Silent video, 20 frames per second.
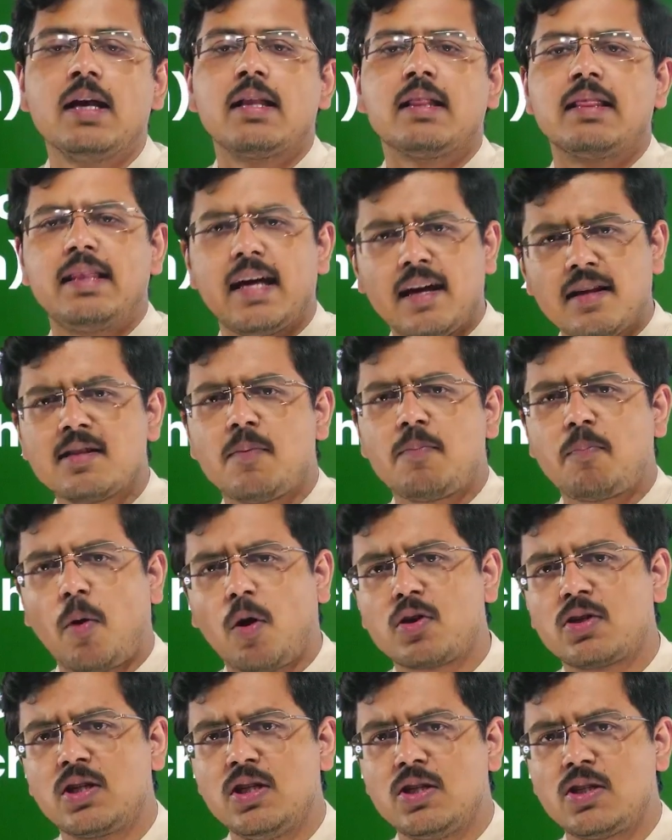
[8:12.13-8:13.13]
There is a
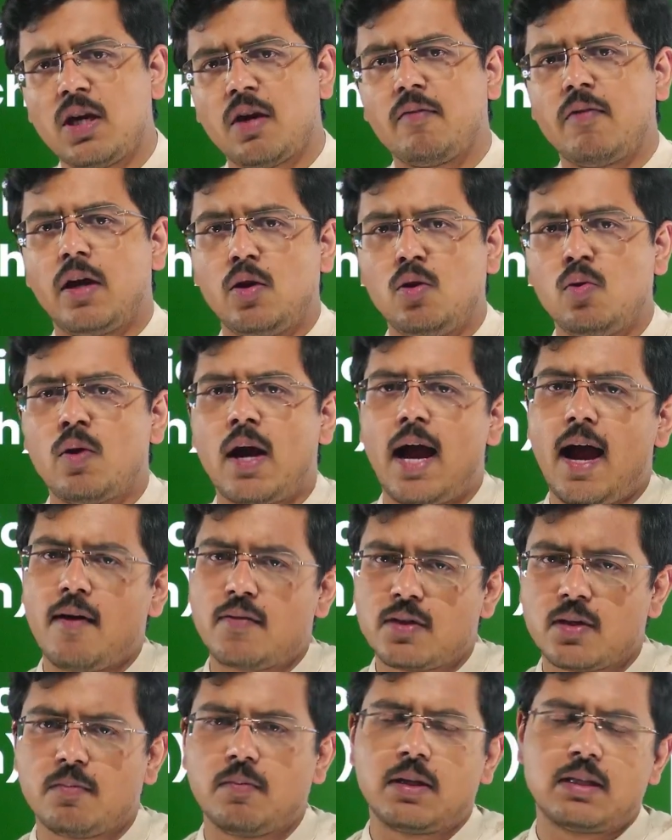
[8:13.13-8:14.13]
procedure where you have
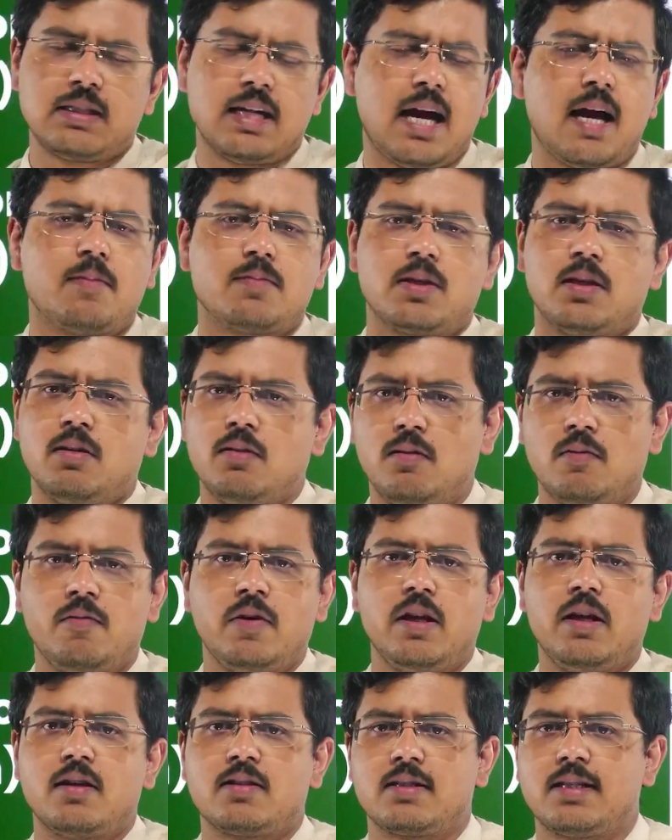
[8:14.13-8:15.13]
some exams and
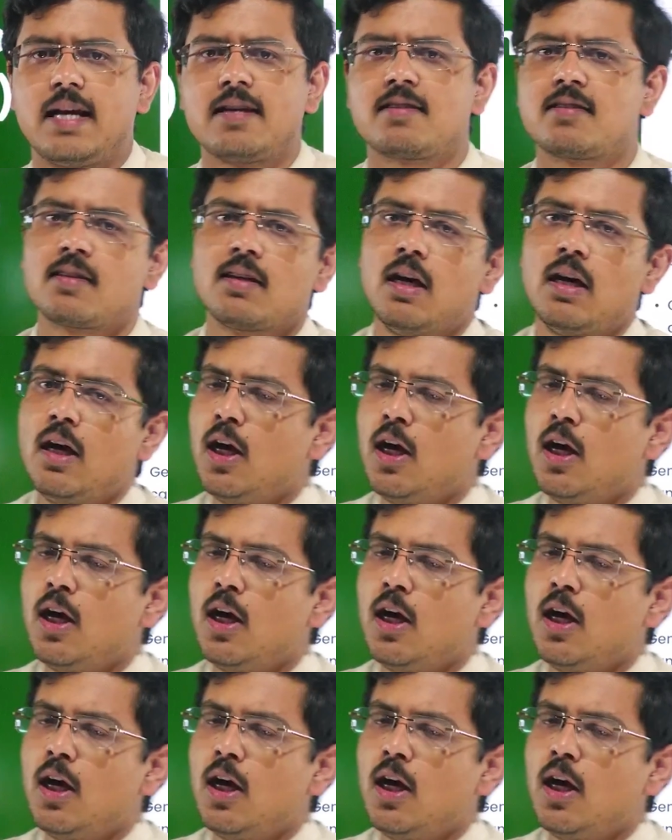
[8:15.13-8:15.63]
various tests.